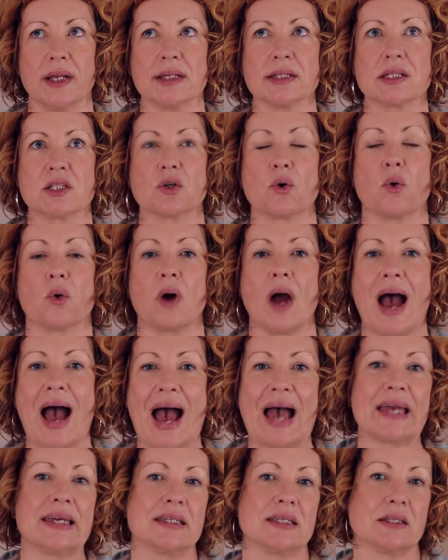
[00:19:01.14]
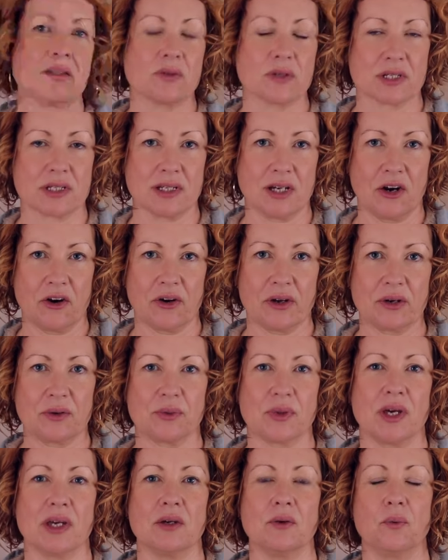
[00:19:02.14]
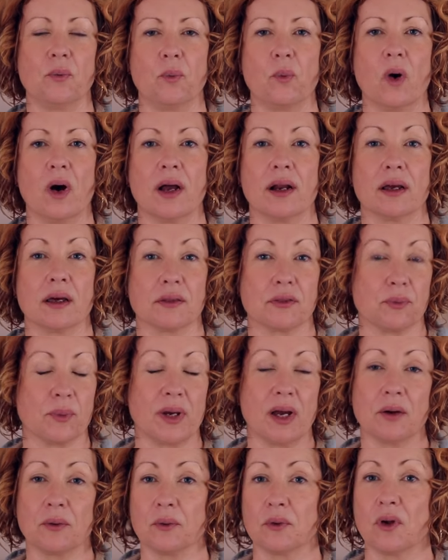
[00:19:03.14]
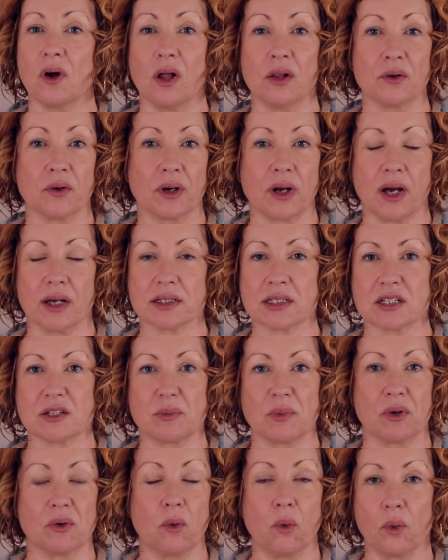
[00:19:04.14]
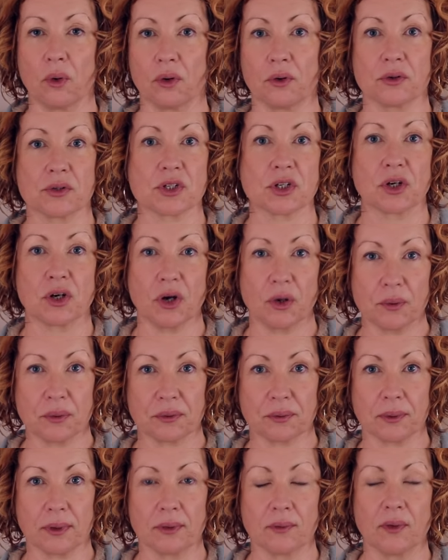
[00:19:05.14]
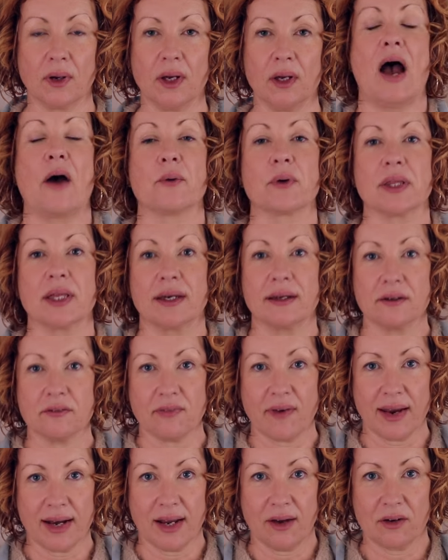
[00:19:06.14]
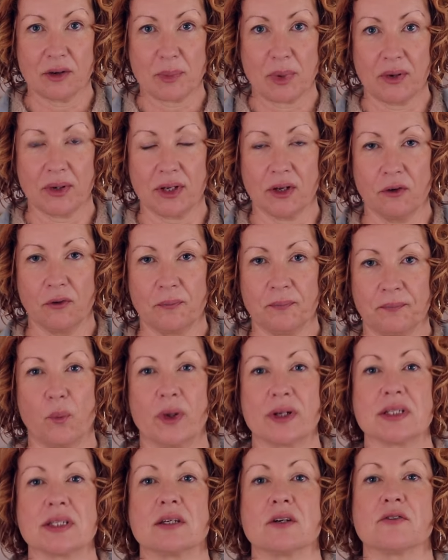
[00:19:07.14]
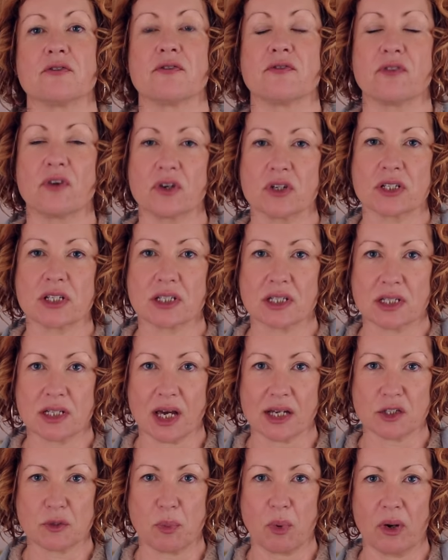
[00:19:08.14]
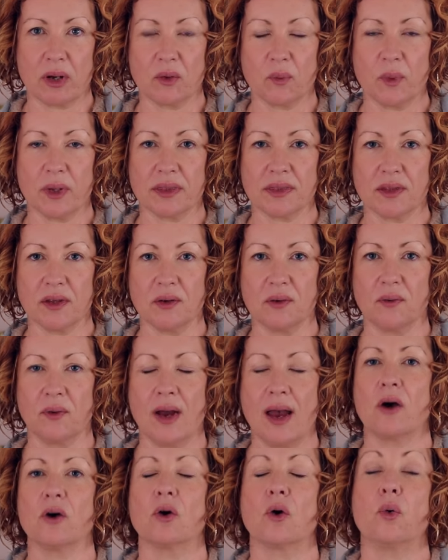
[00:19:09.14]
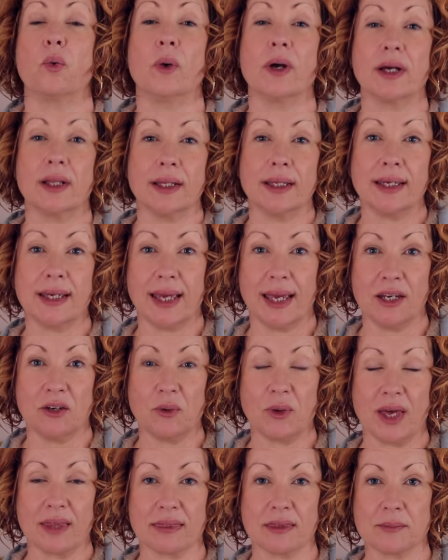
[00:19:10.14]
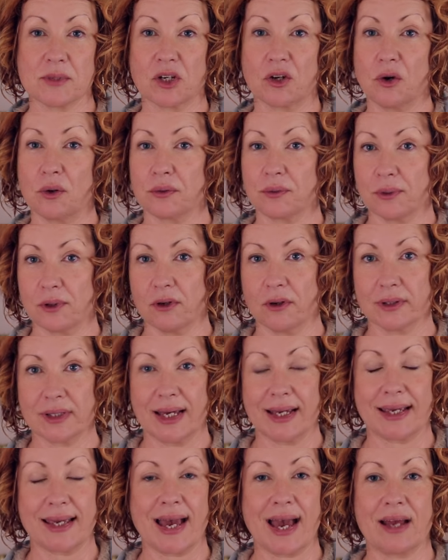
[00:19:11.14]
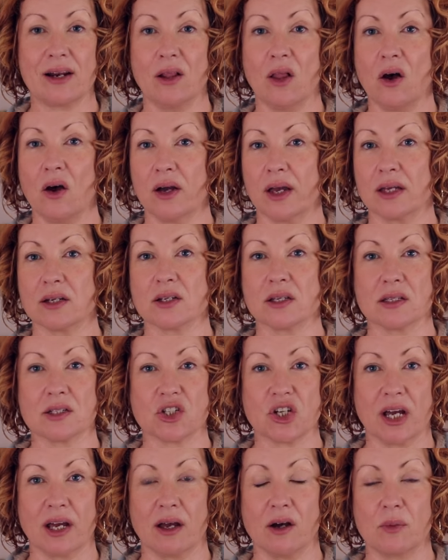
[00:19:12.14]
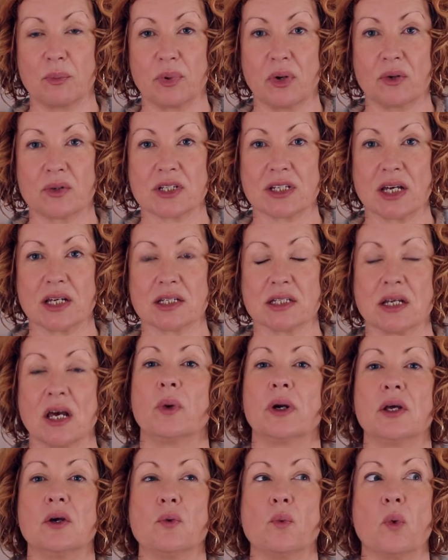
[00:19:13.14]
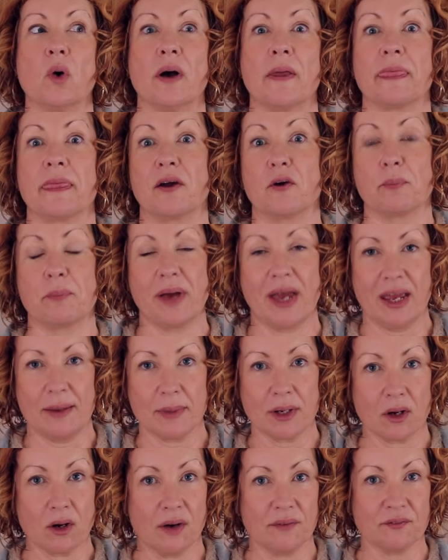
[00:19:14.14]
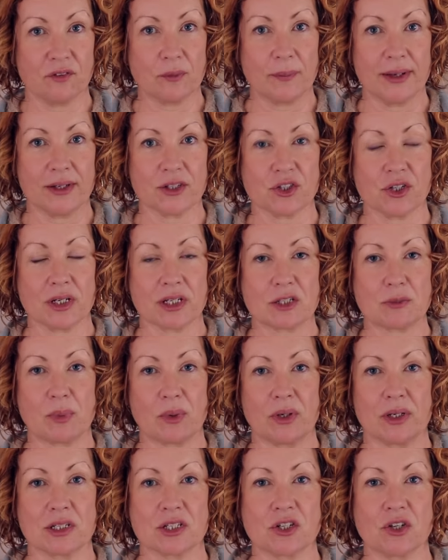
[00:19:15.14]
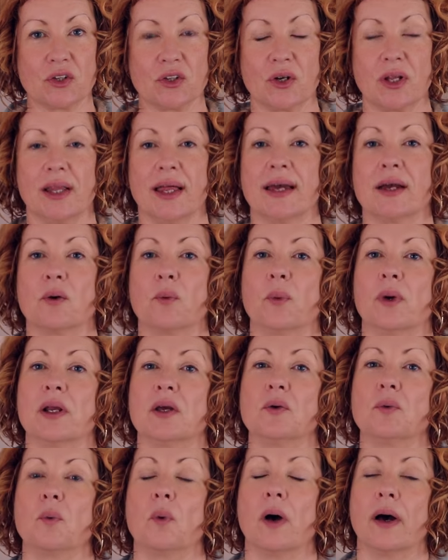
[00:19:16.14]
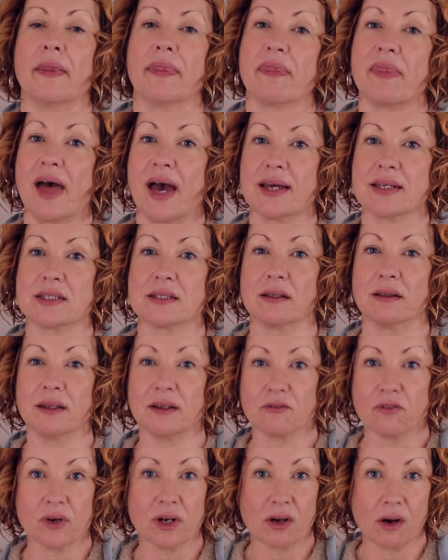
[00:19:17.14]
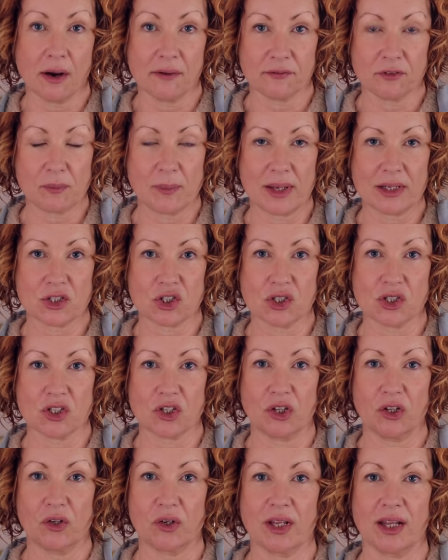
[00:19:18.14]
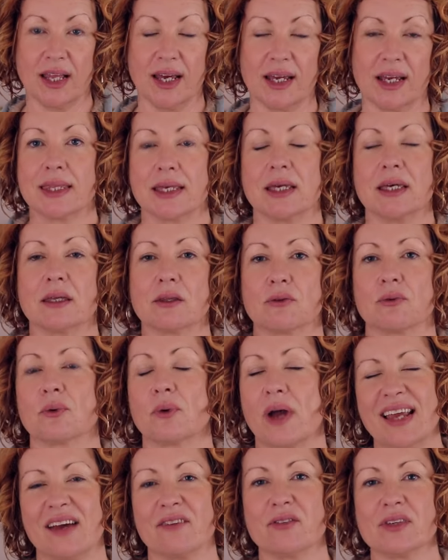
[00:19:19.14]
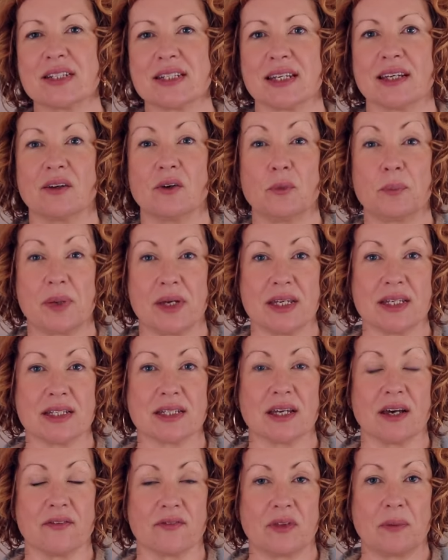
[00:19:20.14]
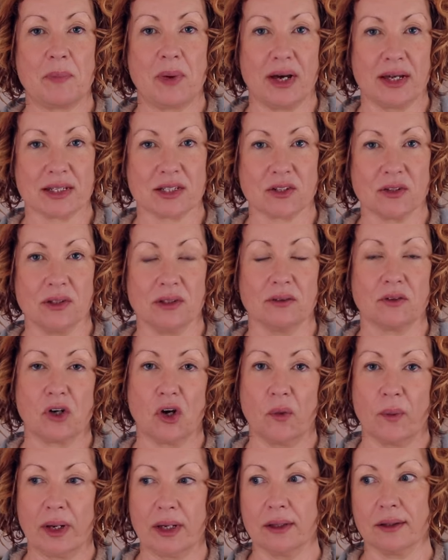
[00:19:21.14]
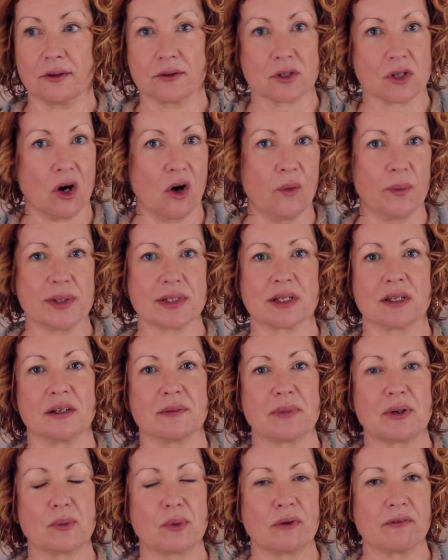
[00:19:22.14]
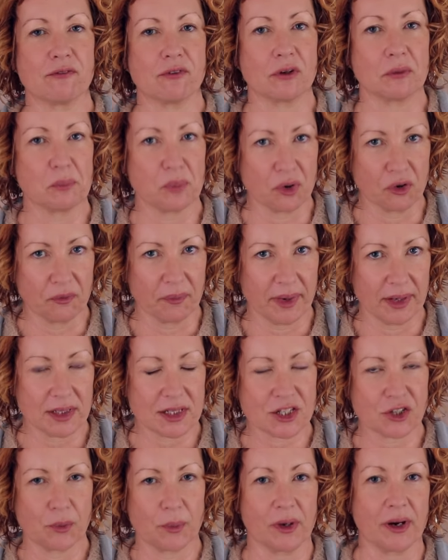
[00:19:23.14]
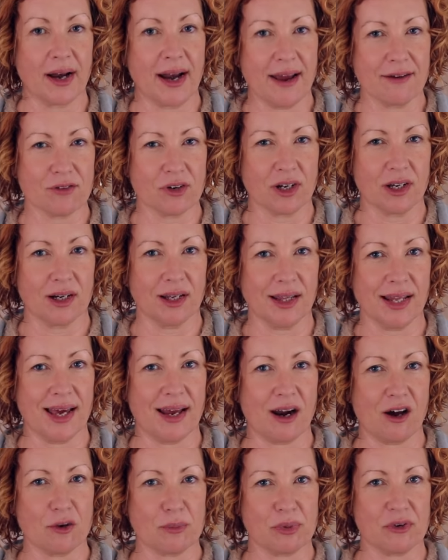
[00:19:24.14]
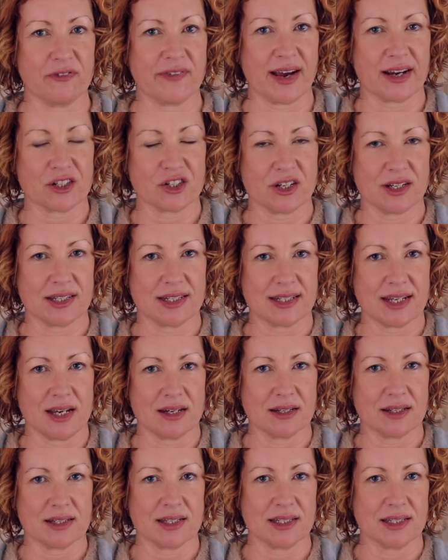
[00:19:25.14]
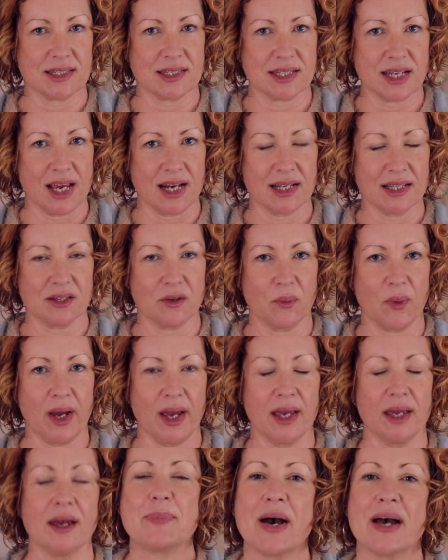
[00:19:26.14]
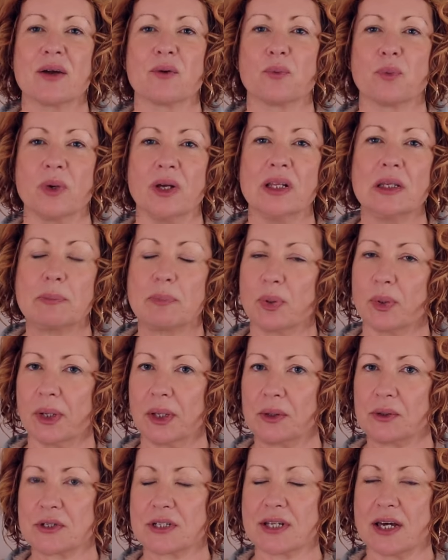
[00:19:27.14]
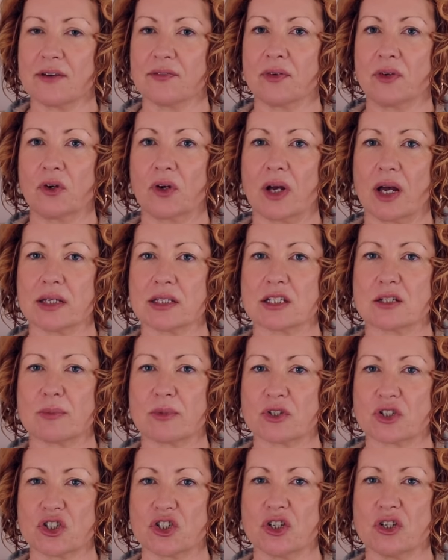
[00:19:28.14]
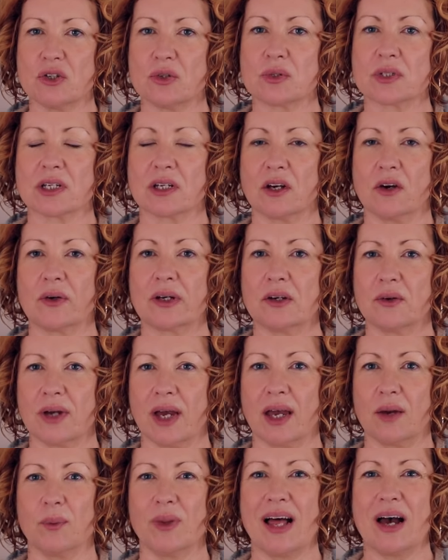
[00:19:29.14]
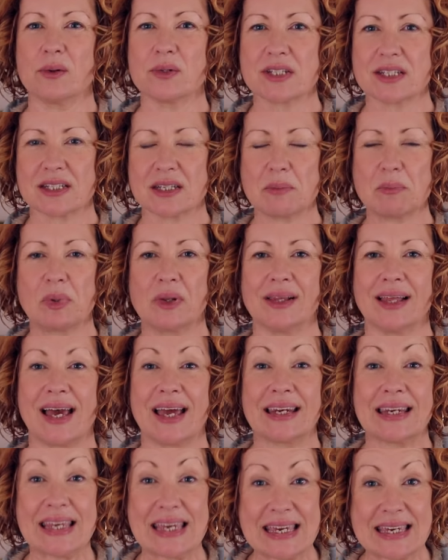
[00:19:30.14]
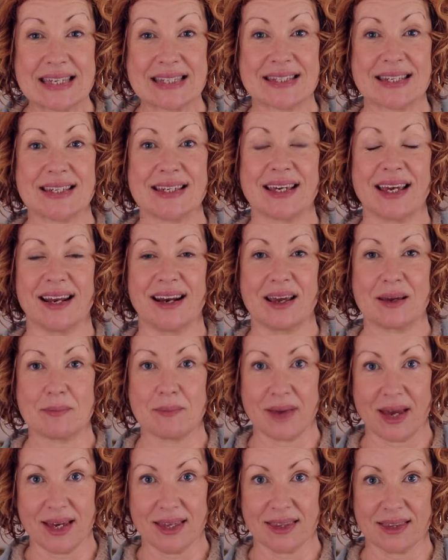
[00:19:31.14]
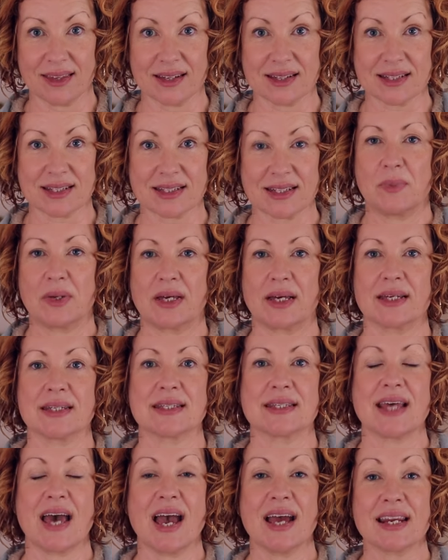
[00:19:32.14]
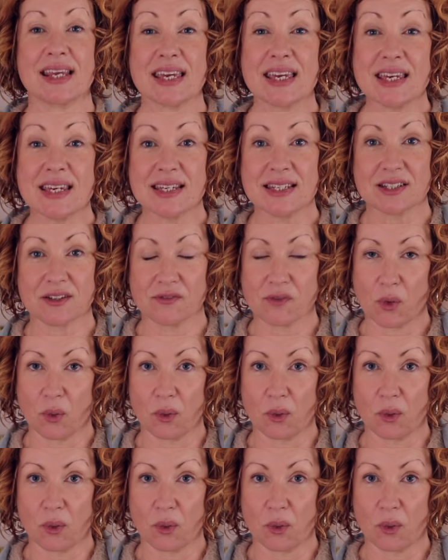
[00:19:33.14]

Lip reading: is your ideal scenario that you want a $300 customer order to go through? How are they going to find out about you? What's their first touch point with you? How quickly can you get them to go through your online catalog into the checkout process? What do you want their payment confirmation experience to look like? What do you want that delivery confirmation to look like? Thinking through every single piece of the puzzle, knowing there's always going to be room for improvement. So we're never going to let our perfectionist tendencies stand in the way, but really putting yourself in your customer's shoes and going, okay, well, how simple and easy can I make this? Because that ease of